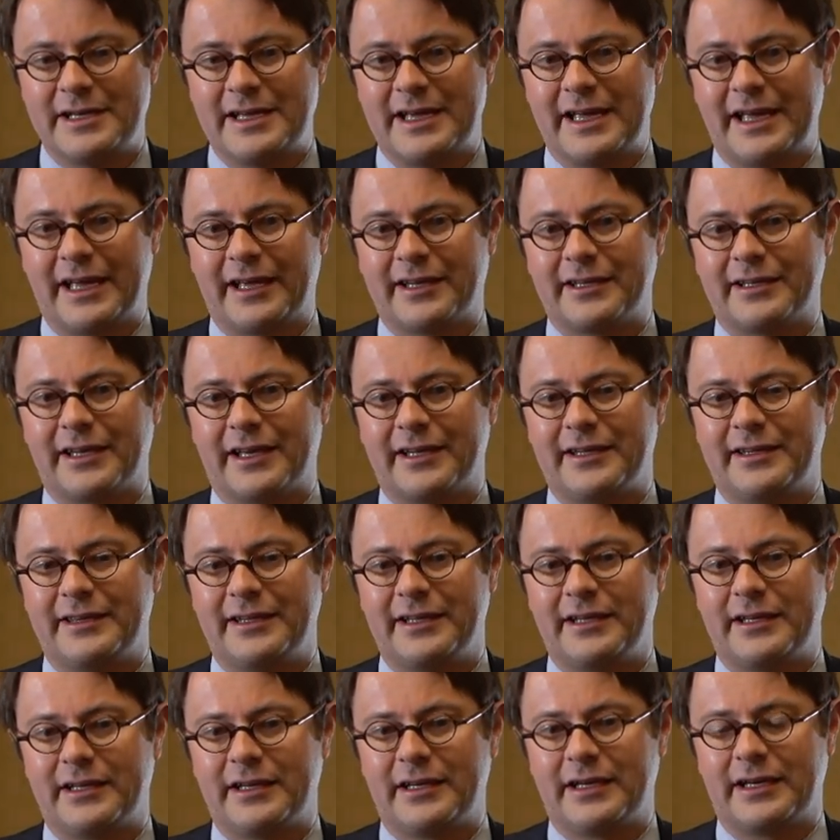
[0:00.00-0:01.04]
And I
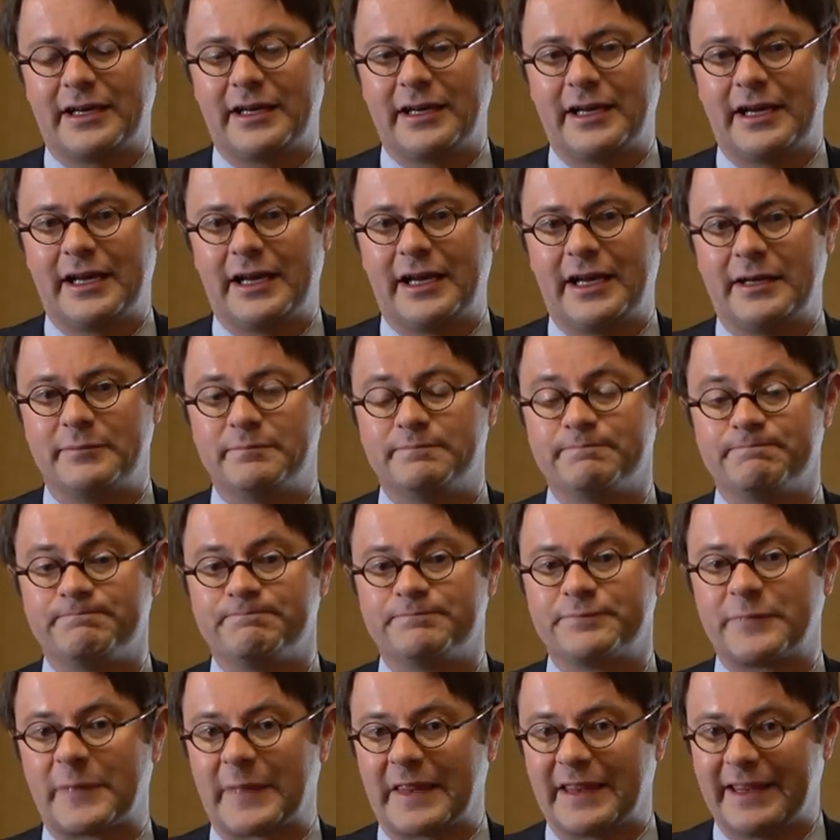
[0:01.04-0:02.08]
think um,
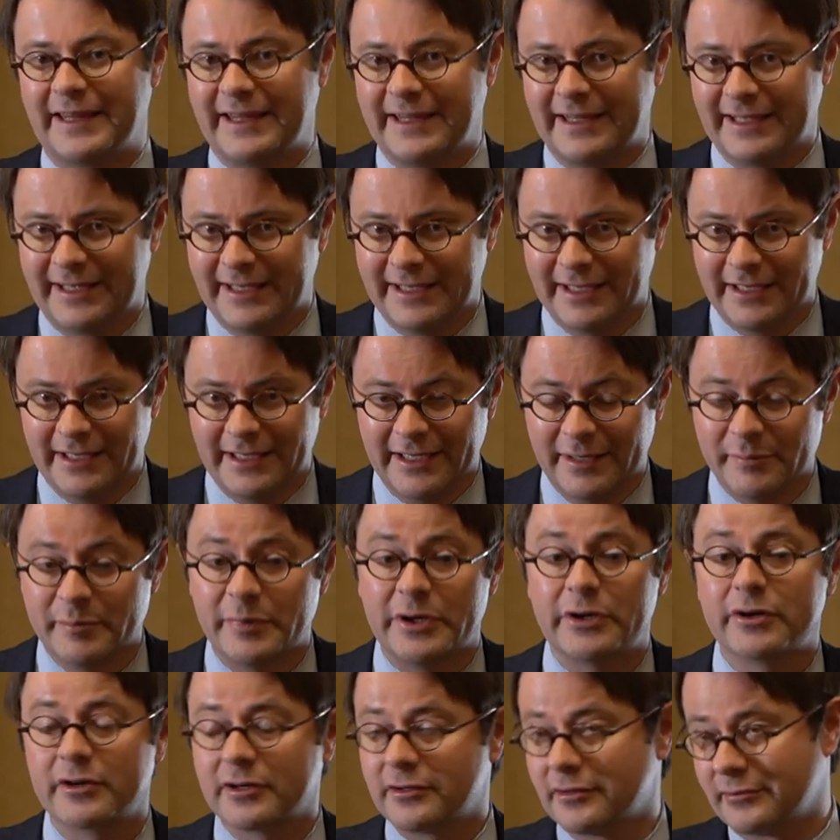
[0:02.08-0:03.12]
the
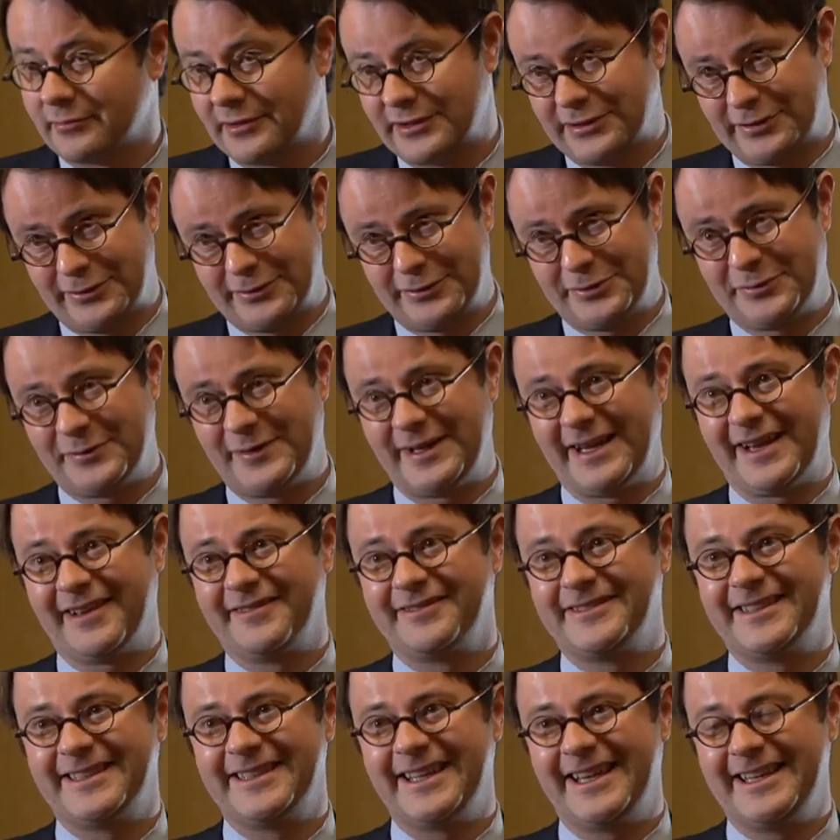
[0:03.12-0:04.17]
empirical research we
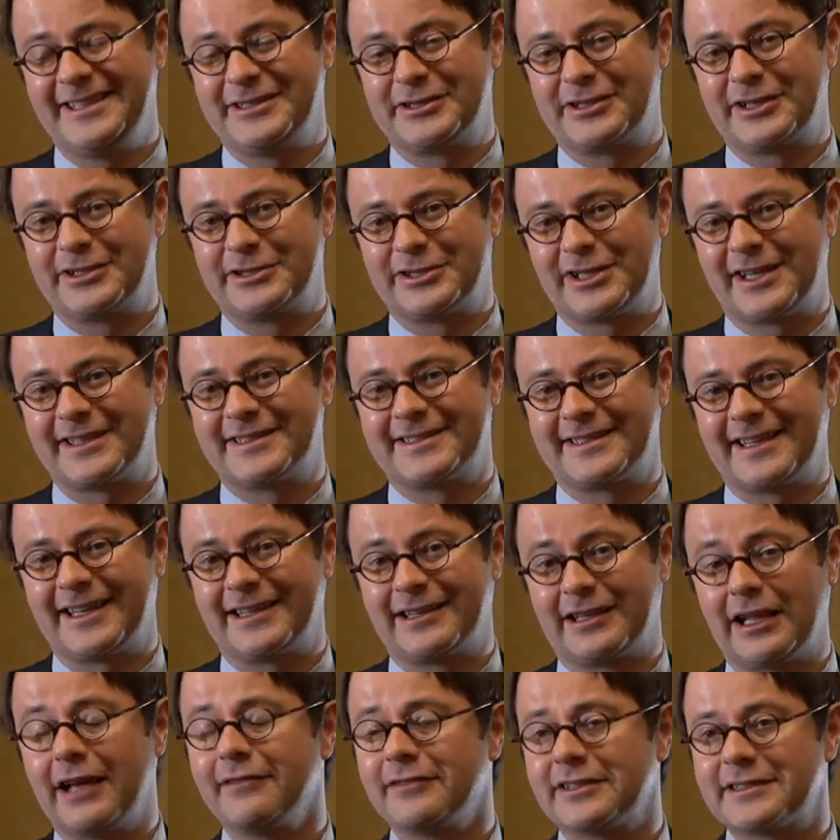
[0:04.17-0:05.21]
have to date suggests
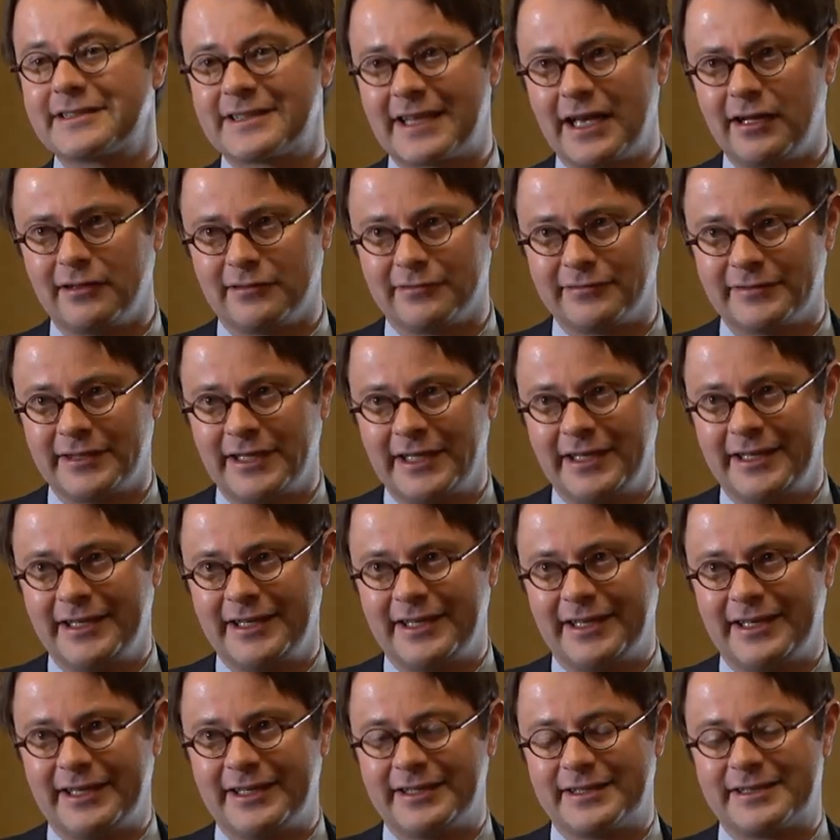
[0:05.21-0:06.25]
that love itself
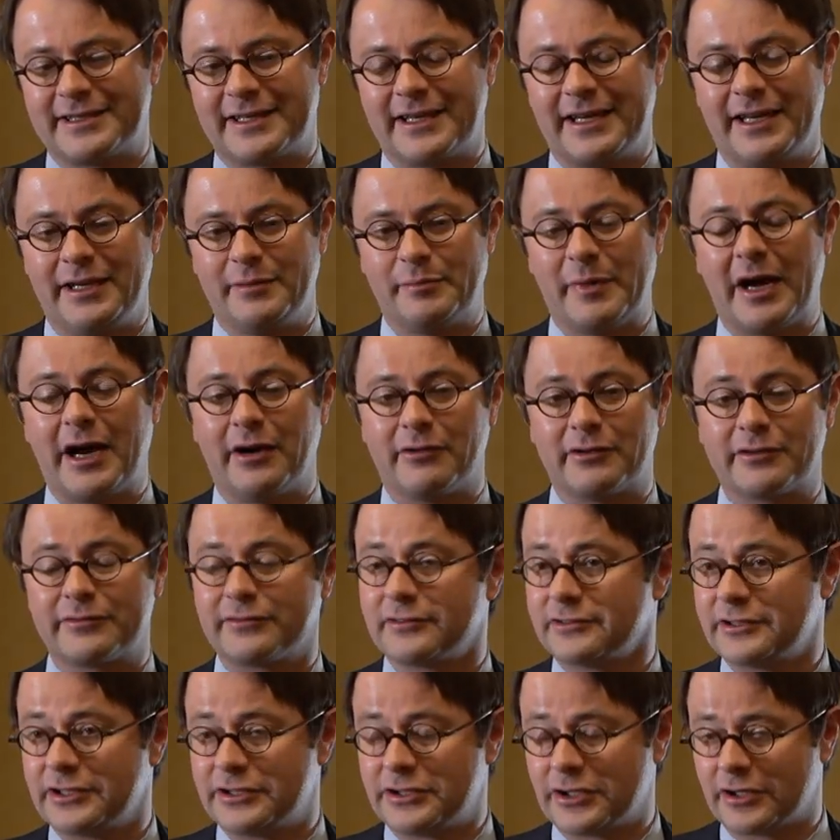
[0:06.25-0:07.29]
is a
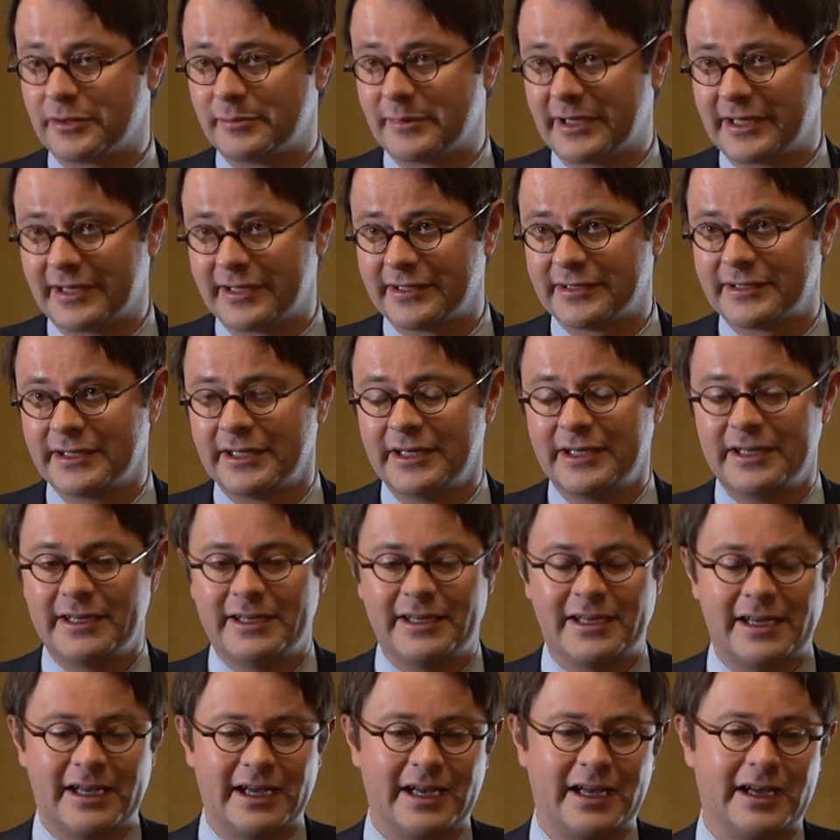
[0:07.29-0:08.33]
powerful determinant
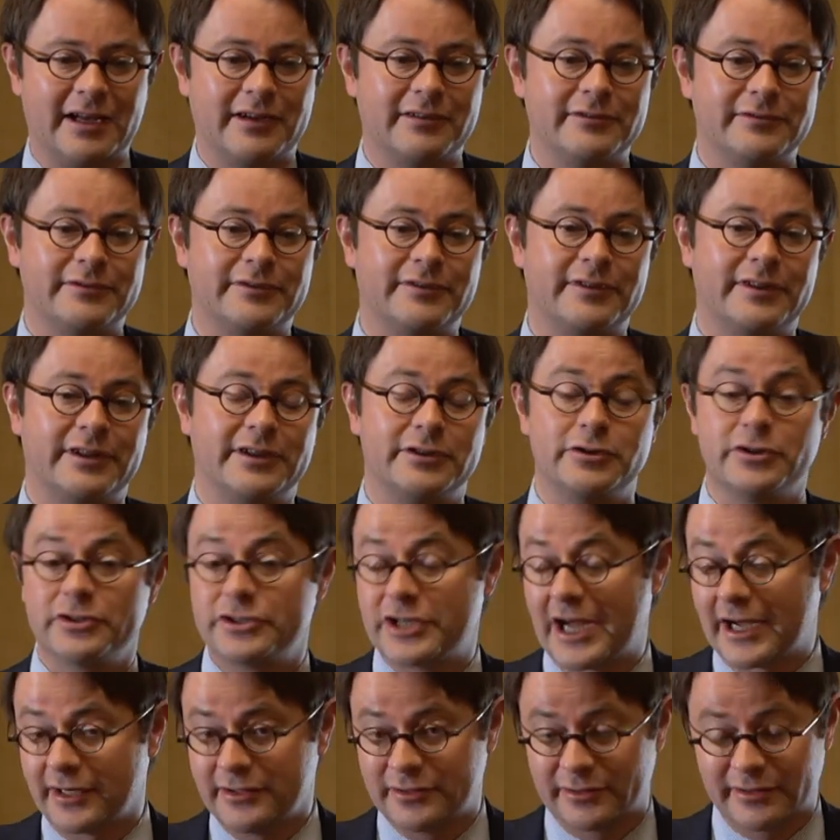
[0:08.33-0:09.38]
of the
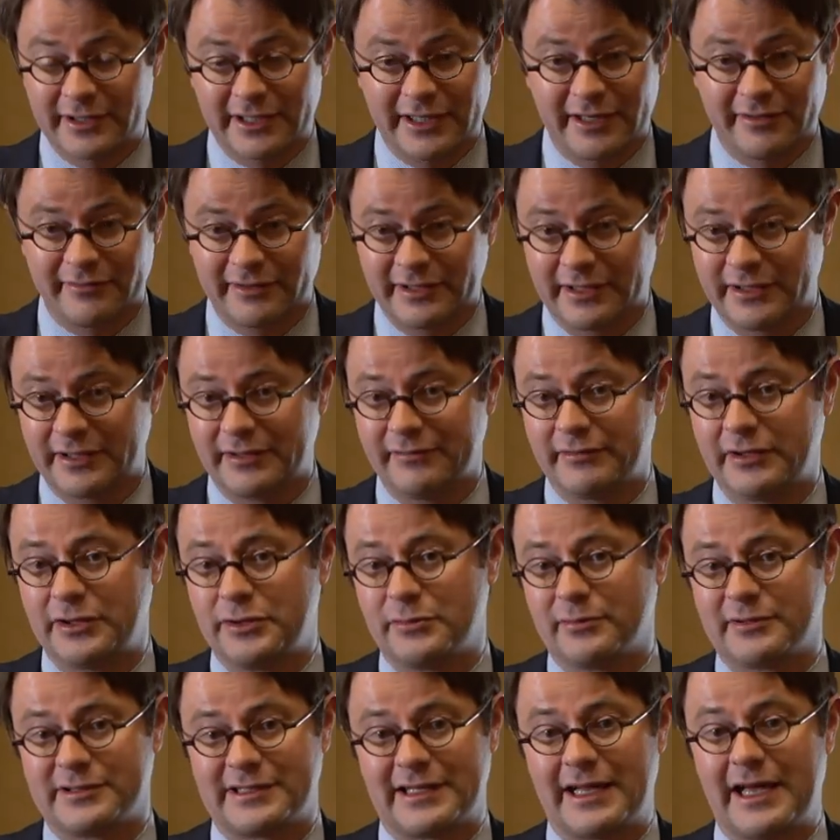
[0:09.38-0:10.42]
trajectory of an
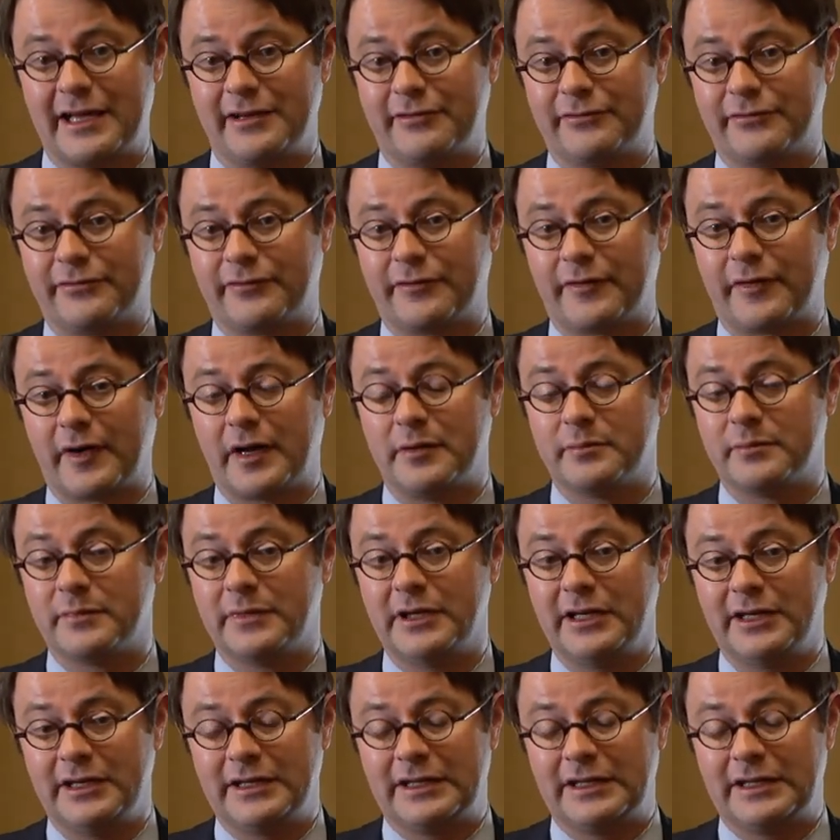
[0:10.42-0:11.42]
individual's life from